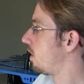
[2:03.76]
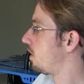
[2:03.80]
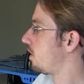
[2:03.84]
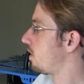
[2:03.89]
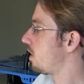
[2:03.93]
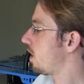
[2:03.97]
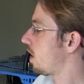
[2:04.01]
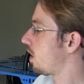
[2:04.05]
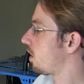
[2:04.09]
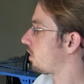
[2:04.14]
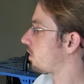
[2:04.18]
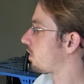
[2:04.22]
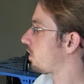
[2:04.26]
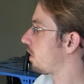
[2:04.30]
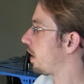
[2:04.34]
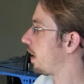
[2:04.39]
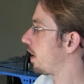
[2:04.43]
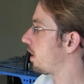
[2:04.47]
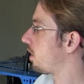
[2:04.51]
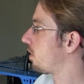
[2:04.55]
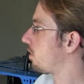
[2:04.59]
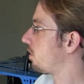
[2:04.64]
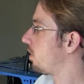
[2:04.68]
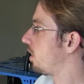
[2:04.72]
Yeah, looks
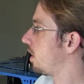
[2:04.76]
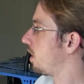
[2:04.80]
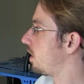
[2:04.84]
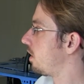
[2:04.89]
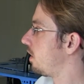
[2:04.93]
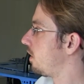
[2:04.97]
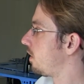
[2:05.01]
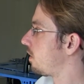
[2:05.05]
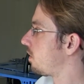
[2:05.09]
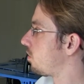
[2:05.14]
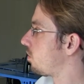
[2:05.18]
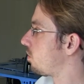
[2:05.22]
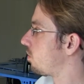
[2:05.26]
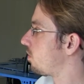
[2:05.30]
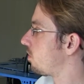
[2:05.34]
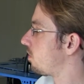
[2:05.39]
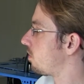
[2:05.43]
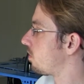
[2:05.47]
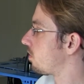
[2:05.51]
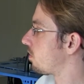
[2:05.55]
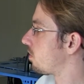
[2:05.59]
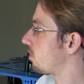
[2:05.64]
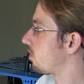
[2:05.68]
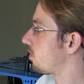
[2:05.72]
like a really decent
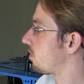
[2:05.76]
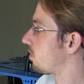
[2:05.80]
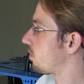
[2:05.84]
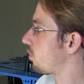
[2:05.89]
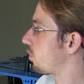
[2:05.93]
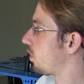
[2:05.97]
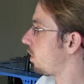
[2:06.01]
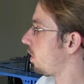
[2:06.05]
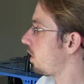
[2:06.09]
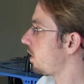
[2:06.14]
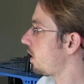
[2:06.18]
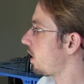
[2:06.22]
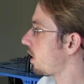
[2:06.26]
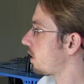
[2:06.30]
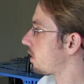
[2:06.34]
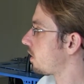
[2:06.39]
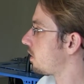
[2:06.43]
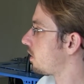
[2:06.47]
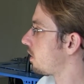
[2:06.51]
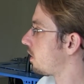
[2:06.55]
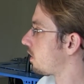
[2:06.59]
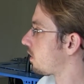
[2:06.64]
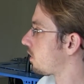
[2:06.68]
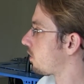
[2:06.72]
product.
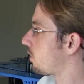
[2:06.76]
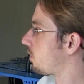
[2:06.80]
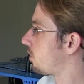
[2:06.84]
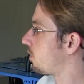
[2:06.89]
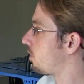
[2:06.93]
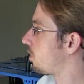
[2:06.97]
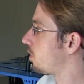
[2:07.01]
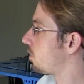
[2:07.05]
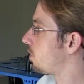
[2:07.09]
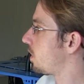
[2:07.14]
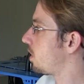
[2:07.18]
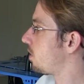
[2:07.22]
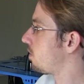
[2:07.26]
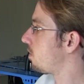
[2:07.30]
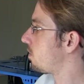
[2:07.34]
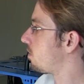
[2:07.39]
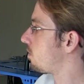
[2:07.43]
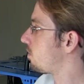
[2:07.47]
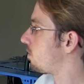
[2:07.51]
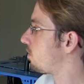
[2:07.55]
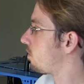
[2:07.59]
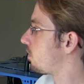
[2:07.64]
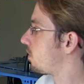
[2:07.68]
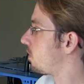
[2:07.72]
It has a
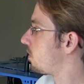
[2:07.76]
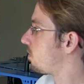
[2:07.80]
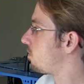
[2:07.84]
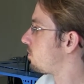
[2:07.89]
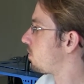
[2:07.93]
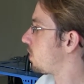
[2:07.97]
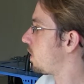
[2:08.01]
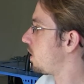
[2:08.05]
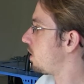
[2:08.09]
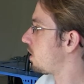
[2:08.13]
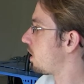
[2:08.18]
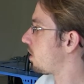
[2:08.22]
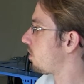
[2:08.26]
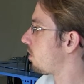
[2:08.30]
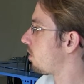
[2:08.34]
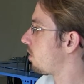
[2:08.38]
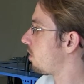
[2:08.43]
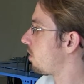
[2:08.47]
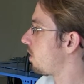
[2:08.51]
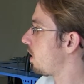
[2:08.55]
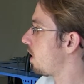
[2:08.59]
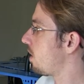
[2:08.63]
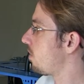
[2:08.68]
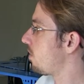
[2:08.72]
4-pin
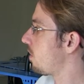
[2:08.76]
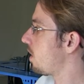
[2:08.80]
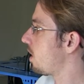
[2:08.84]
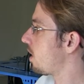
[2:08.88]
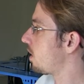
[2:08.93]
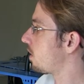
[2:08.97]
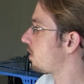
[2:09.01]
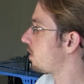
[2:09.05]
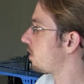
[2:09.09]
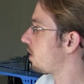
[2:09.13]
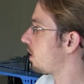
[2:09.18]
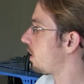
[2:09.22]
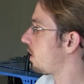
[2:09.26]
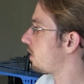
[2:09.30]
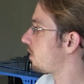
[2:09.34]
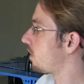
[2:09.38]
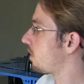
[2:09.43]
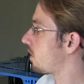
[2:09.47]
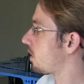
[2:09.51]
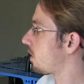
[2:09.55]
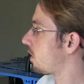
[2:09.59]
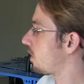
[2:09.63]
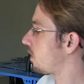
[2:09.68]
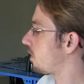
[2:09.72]
PWM header,
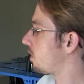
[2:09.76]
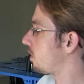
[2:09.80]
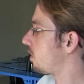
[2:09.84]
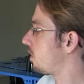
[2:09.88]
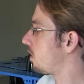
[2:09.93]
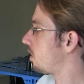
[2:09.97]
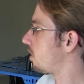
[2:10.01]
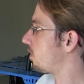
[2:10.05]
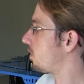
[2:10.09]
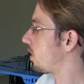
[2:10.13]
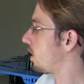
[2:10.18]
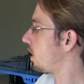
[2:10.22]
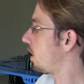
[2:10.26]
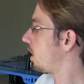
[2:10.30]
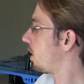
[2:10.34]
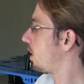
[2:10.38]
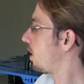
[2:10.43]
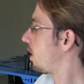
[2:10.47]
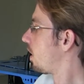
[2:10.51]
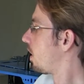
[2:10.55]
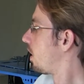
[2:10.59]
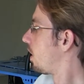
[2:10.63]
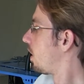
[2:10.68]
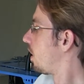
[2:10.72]
as you can see over
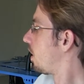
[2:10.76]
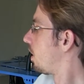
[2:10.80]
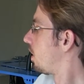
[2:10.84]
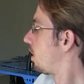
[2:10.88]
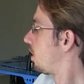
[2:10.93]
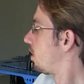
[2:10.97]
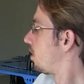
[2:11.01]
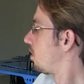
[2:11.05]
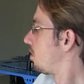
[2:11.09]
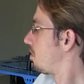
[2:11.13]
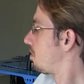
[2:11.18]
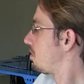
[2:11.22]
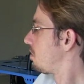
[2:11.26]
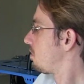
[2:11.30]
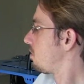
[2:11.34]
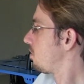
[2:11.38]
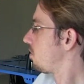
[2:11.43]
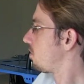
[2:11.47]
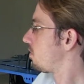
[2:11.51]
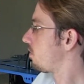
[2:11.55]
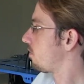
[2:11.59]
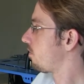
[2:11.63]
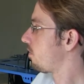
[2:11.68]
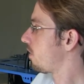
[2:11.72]
here.
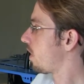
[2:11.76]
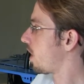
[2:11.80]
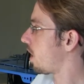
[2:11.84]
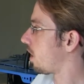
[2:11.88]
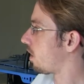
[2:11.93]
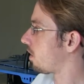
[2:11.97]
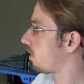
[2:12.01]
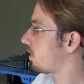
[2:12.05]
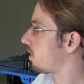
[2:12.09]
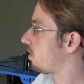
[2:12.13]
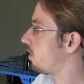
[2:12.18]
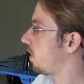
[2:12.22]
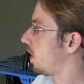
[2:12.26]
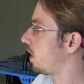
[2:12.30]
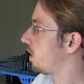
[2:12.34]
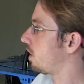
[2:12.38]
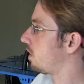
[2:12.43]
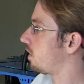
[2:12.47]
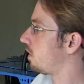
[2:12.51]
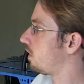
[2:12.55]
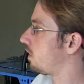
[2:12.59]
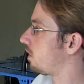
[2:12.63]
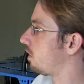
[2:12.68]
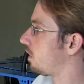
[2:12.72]
Yeah, quite
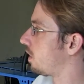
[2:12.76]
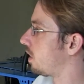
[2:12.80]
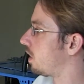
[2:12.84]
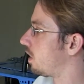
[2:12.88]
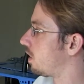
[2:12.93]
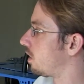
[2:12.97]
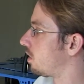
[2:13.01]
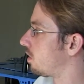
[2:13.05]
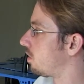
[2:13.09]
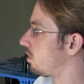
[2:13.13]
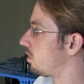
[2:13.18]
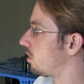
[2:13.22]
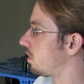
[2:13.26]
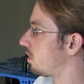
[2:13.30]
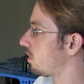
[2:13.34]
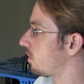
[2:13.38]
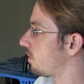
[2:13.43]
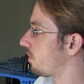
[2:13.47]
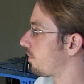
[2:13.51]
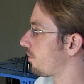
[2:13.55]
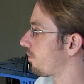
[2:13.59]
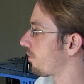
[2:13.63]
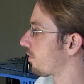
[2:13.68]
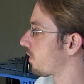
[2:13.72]
a decent little cooler.
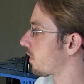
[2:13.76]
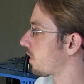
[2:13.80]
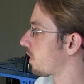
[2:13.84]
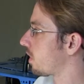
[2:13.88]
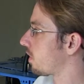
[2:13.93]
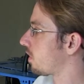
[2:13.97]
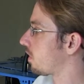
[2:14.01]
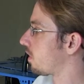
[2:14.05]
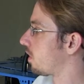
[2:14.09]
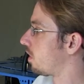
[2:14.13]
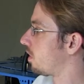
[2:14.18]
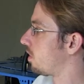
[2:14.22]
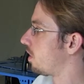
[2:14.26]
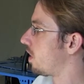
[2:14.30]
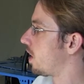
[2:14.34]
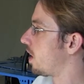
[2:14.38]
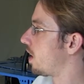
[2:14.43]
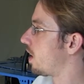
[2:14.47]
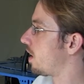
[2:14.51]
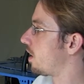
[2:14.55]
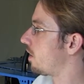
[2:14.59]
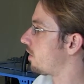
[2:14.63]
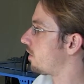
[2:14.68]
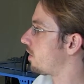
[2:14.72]
So
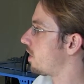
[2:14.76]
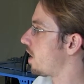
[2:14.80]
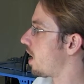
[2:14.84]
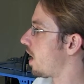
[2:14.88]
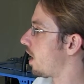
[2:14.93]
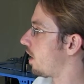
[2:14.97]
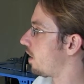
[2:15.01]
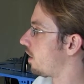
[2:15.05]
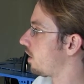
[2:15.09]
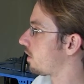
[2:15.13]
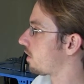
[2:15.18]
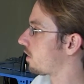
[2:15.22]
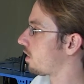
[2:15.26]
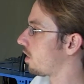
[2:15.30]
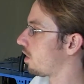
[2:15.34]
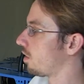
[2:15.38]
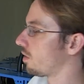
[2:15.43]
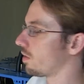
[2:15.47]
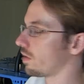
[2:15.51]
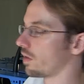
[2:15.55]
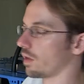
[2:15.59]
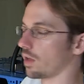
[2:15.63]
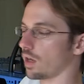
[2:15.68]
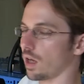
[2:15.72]
let's
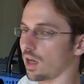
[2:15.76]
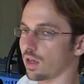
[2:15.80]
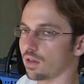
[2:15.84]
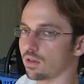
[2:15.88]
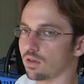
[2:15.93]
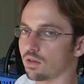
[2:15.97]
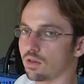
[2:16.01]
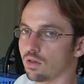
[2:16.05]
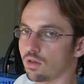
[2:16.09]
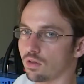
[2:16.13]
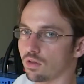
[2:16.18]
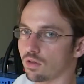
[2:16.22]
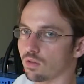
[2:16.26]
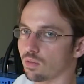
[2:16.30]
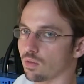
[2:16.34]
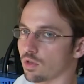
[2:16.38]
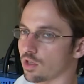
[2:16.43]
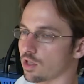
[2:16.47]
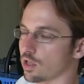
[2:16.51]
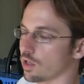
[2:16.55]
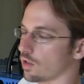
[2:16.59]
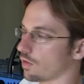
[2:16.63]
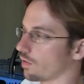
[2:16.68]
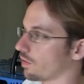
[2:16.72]
go with the next news,
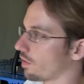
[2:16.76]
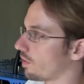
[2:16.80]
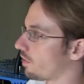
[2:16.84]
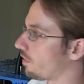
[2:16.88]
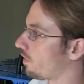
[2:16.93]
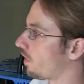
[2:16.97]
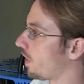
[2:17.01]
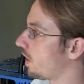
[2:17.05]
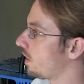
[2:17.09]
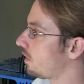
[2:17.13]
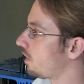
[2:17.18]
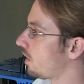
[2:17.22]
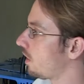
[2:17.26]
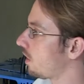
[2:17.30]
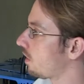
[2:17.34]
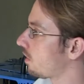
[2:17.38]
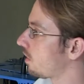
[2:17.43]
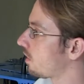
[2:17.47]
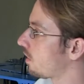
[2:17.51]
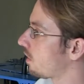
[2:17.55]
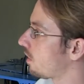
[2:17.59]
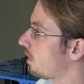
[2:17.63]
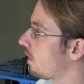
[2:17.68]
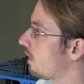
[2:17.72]
which is from
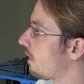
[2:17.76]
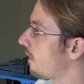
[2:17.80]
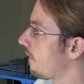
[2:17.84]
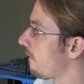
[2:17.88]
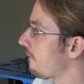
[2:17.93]
Phanteks.